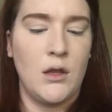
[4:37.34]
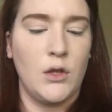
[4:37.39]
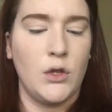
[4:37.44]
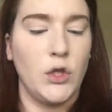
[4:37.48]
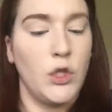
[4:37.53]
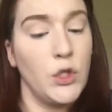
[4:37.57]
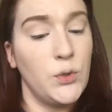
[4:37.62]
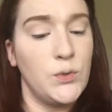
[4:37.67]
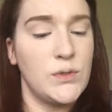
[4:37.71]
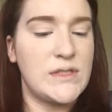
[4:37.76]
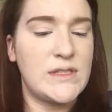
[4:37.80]

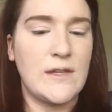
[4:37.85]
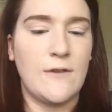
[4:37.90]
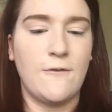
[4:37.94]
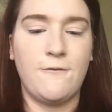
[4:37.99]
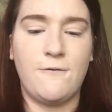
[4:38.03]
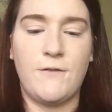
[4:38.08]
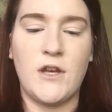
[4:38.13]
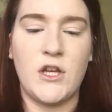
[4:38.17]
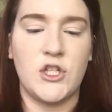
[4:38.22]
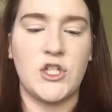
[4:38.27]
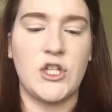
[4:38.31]
Loose
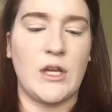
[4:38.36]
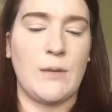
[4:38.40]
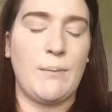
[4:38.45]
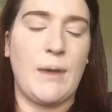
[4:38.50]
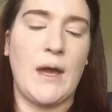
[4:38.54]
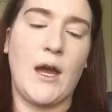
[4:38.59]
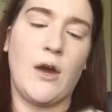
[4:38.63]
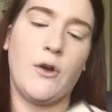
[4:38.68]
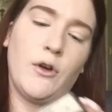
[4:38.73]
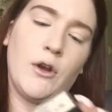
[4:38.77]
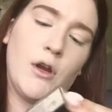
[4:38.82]
Finishing
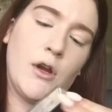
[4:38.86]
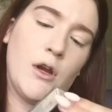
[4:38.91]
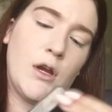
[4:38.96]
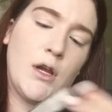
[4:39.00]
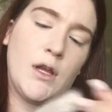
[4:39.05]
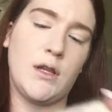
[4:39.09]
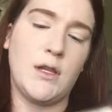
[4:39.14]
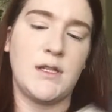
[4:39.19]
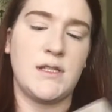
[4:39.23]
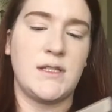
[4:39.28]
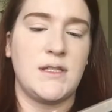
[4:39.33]
Powder,
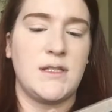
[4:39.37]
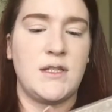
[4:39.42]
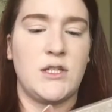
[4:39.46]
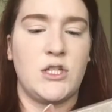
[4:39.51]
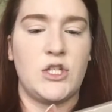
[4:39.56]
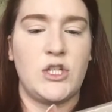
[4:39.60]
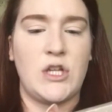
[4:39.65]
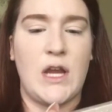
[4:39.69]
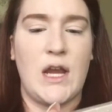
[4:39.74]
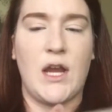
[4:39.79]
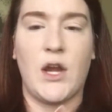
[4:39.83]
and this is the
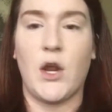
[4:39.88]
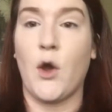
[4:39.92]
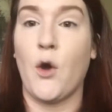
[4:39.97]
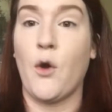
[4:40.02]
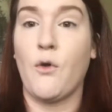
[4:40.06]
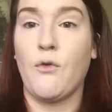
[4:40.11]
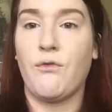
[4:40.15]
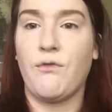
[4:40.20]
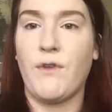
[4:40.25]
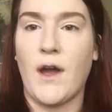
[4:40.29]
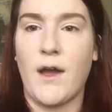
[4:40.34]
shade
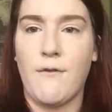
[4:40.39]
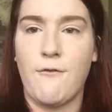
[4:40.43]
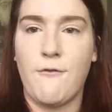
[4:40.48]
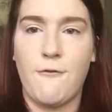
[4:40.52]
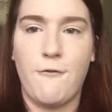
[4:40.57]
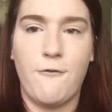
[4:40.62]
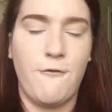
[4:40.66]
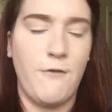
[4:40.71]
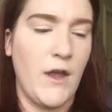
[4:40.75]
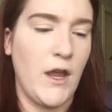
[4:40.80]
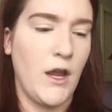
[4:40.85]
05
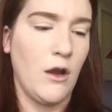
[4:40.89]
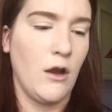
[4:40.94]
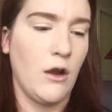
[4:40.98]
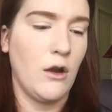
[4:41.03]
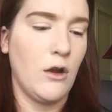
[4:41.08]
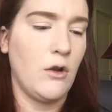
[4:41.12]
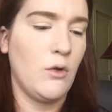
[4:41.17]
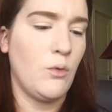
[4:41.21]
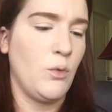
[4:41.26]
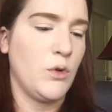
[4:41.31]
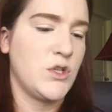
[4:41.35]

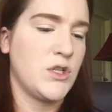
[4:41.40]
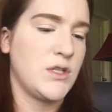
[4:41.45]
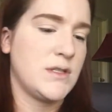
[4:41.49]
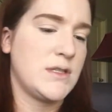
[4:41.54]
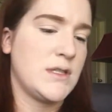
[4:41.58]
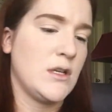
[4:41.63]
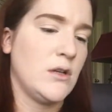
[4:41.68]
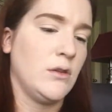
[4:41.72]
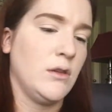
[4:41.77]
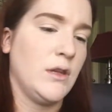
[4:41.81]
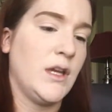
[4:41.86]
Fair, which is
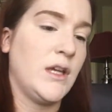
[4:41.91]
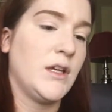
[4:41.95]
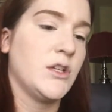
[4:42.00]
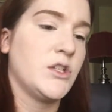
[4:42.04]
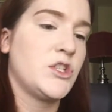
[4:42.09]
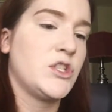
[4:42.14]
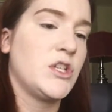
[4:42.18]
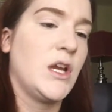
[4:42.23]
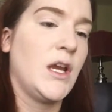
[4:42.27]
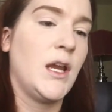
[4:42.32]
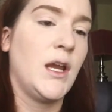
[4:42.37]
their
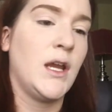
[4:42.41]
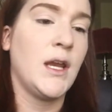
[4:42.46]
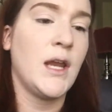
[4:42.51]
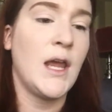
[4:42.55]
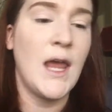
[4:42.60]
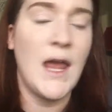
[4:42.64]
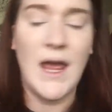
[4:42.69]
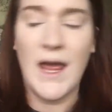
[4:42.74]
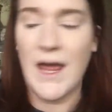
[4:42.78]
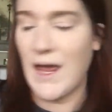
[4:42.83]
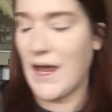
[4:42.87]
lightest shade,
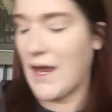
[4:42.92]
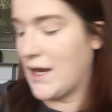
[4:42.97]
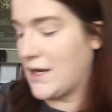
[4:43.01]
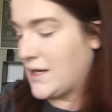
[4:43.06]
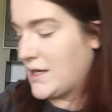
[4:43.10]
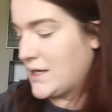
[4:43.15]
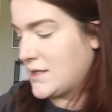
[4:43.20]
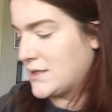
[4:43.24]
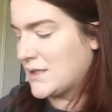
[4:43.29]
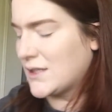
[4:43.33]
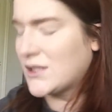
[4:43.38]
and
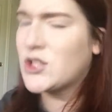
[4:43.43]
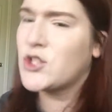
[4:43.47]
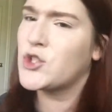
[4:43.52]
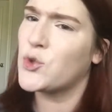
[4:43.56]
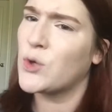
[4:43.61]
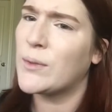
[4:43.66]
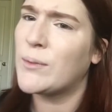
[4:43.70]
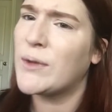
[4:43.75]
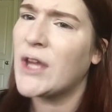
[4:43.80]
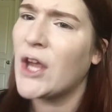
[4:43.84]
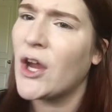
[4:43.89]
is
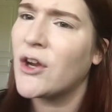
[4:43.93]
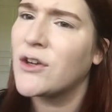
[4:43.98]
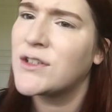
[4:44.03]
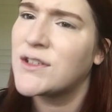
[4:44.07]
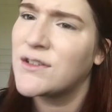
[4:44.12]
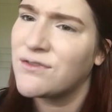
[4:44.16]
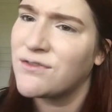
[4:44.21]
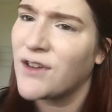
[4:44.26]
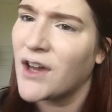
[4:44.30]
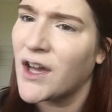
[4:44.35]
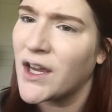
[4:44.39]
extremely hard
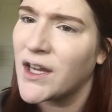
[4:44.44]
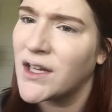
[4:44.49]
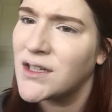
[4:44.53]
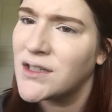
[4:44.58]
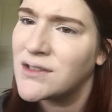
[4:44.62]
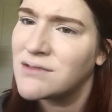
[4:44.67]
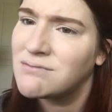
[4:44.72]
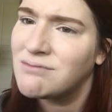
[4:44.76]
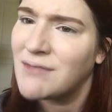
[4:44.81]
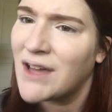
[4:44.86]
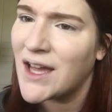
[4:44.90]
to find,
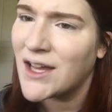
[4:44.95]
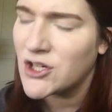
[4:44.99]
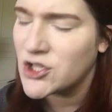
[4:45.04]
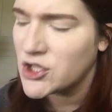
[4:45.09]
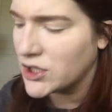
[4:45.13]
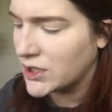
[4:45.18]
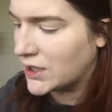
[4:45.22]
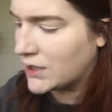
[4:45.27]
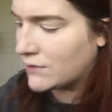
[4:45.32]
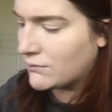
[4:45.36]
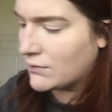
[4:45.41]

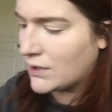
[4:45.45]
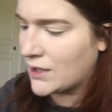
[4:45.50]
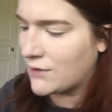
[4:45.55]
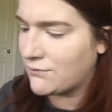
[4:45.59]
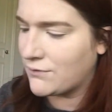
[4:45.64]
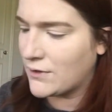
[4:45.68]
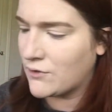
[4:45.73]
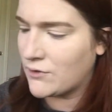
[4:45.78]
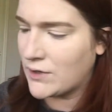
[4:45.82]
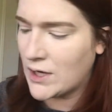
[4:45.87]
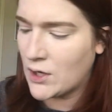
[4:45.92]
actually, I
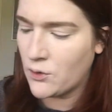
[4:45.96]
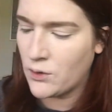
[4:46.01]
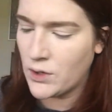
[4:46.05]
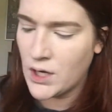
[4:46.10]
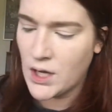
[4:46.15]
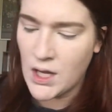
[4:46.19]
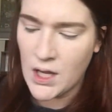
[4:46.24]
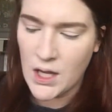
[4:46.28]
found out.